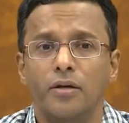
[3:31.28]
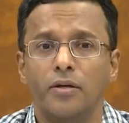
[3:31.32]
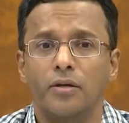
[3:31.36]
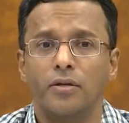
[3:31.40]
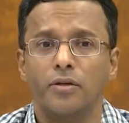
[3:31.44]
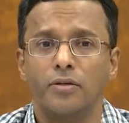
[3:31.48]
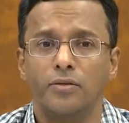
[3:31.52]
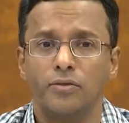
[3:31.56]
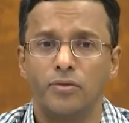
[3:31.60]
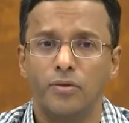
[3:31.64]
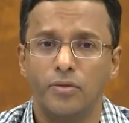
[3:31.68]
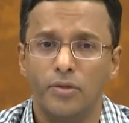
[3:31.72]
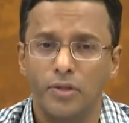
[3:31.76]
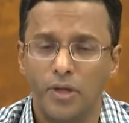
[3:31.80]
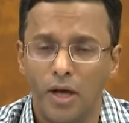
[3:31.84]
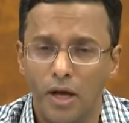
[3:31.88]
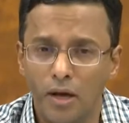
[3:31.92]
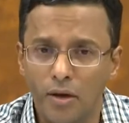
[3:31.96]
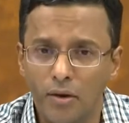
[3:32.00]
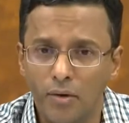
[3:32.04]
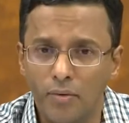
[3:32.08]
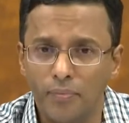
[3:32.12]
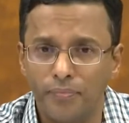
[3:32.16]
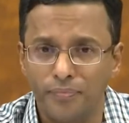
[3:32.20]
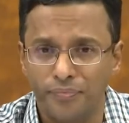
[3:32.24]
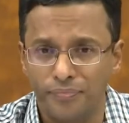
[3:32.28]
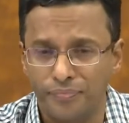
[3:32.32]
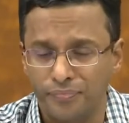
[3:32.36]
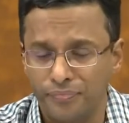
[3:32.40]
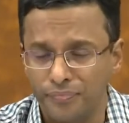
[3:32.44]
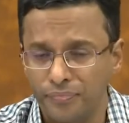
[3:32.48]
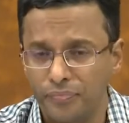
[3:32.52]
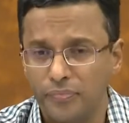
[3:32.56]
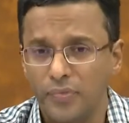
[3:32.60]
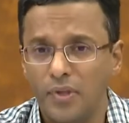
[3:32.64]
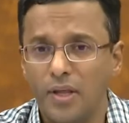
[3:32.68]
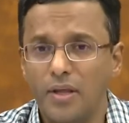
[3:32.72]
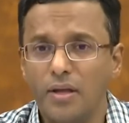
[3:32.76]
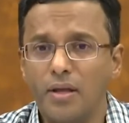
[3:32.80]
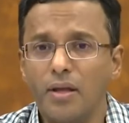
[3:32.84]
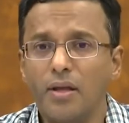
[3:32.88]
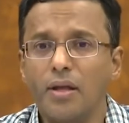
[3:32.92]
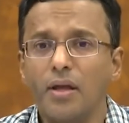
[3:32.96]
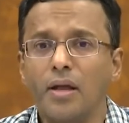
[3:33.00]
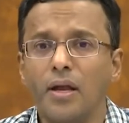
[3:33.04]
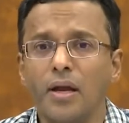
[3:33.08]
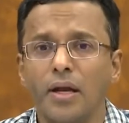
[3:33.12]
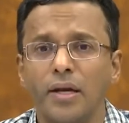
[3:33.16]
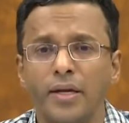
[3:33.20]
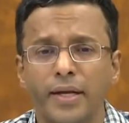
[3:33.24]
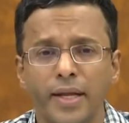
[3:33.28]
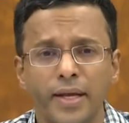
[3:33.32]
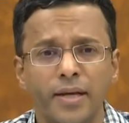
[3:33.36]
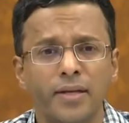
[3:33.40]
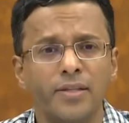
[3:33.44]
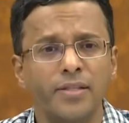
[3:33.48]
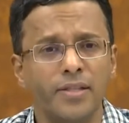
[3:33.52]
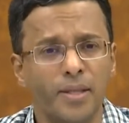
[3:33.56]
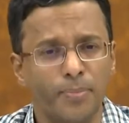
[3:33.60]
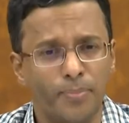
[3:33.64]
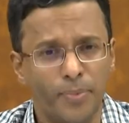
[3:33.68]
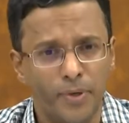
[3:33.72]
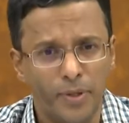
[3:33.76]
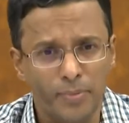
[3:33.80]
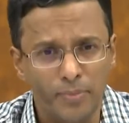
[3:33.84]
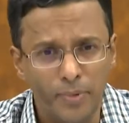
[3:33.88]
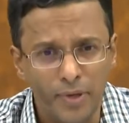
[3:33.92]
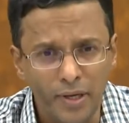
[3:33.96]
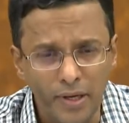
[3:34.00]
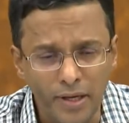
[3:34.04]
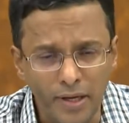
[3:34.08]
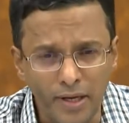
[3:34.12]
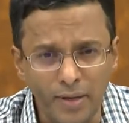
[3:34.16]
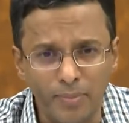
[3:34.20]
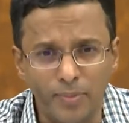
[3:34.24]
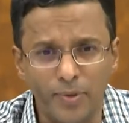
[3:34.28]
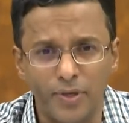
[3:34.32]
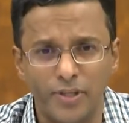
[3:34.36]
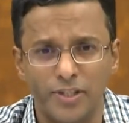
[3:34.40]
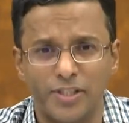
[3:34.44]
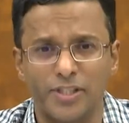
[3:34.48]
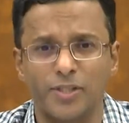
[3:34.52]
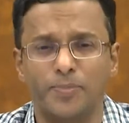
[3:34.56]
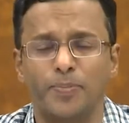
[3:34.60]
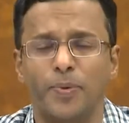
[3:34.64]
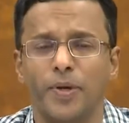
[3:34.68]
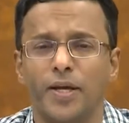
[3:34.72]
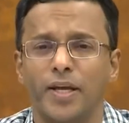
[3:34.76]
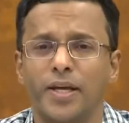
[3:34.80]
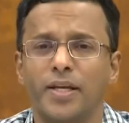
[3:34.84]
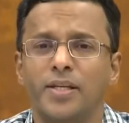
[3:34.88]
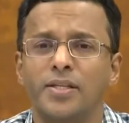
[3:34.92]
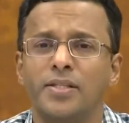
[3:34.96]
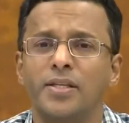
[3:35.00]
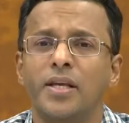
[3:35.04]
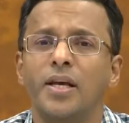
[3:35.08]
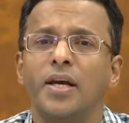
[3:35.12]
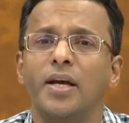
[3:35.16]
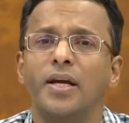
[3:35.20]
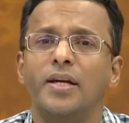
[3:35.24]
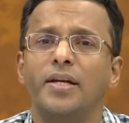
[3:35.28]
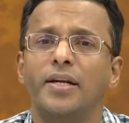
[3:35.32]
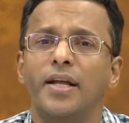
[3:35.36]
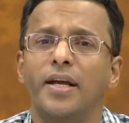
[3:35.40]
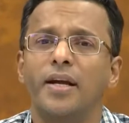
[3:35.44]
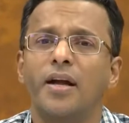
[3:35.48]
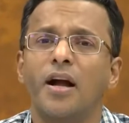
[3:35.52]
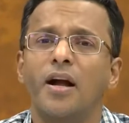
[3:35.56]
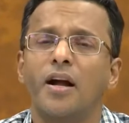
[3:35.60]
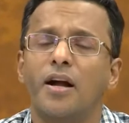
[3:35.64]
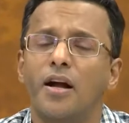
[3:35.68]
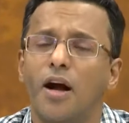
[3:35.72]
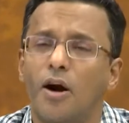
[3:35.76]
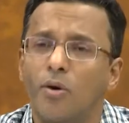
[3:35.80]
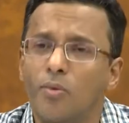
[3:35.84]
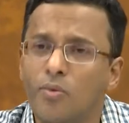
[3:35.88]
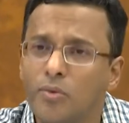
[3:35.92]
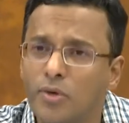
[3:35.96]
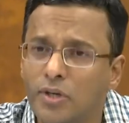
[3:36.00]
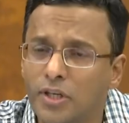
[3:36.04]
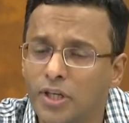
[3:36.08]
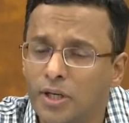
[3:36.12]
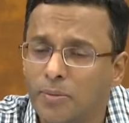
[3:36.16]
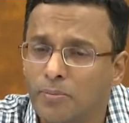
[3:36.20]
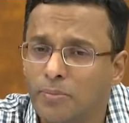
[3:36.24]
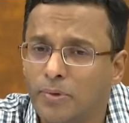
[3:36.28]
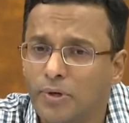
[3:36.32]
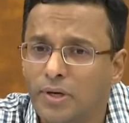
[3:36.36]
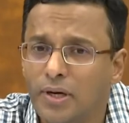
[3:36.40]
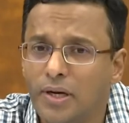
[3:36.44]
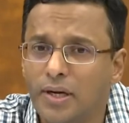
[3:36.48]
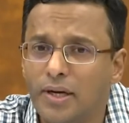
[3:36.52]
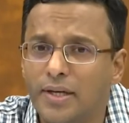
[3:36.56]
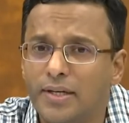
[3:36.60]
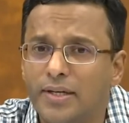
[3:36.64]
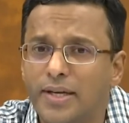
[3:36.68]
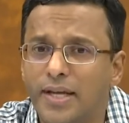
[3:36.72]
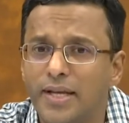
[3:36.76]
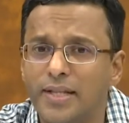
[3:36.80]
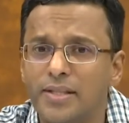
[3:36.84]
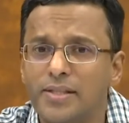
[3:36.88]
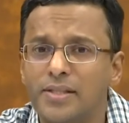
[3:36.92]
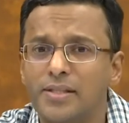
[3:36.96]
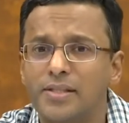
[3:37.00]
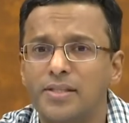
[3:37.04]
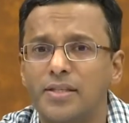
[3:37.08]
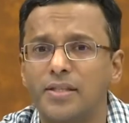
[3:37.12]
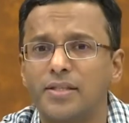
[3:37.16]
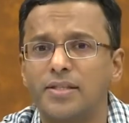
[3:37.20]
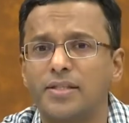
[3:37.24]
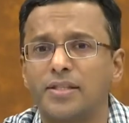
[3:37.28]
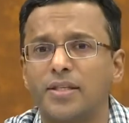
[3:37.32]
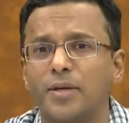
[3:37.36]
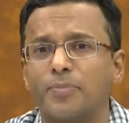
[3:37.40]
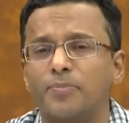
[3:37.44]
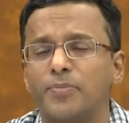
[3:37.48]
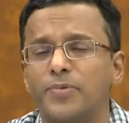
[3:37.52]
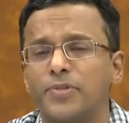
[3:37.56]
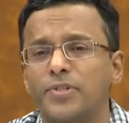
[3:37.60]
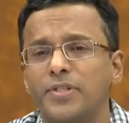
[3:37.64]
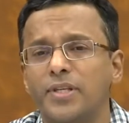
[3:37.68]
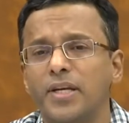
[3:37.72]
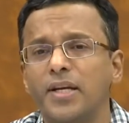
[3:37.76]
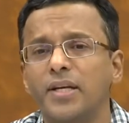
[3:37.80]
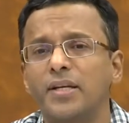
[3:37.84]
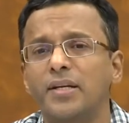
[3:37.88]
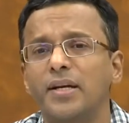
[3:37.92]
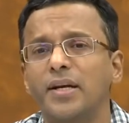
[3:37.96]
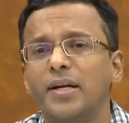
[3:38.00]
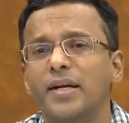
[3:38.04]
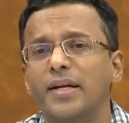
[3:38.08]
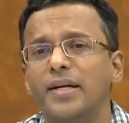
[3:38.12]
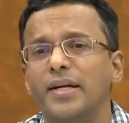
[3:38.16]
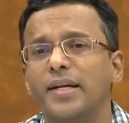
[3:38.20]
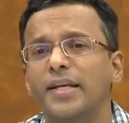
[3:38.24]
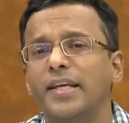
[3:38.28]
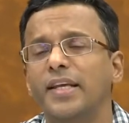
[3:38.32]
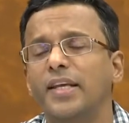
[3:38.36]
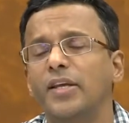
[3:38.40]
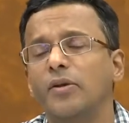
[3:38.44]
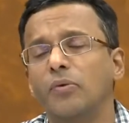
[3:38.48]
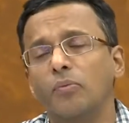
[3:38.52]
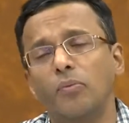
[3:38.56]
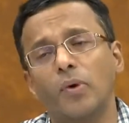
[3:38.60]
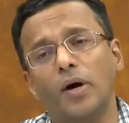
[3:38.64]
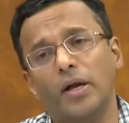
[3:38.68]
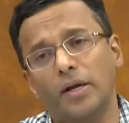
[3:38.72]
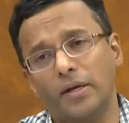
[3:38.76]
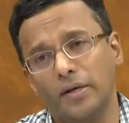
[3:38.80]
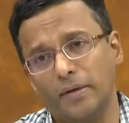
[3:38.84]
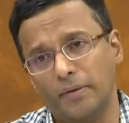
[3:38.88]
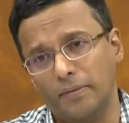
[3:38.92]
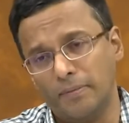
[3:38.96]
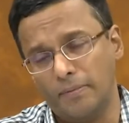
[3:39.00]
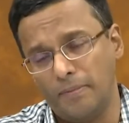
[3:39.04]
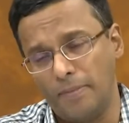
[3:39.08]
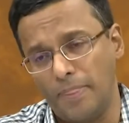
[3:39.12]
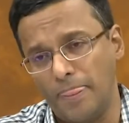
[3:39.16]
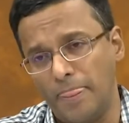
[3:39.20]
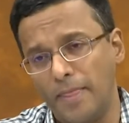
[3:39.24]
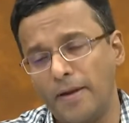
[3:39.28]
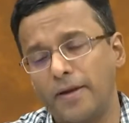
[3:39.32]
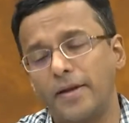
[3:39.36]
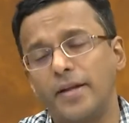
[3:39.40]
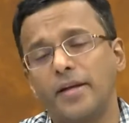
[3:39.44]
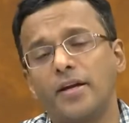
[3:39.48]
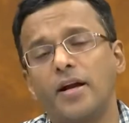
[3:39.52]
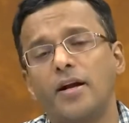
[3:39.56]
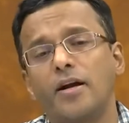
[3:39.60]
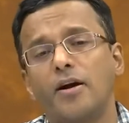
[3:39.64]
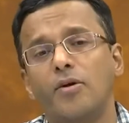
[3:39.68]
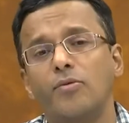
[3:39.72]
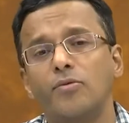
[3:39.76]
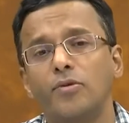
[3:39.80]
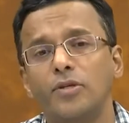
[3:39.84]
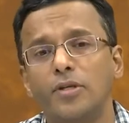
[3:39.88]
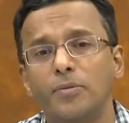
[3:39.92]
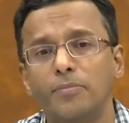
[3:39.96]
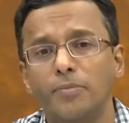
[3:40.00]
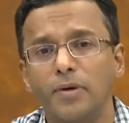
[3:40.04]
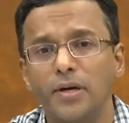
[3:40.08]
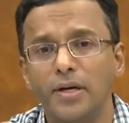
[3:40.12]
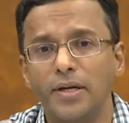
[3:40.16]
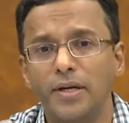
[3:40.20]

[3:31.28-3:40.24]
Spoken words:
So now take a separable Hilbert space, take a countable dense subset D1. Take a countable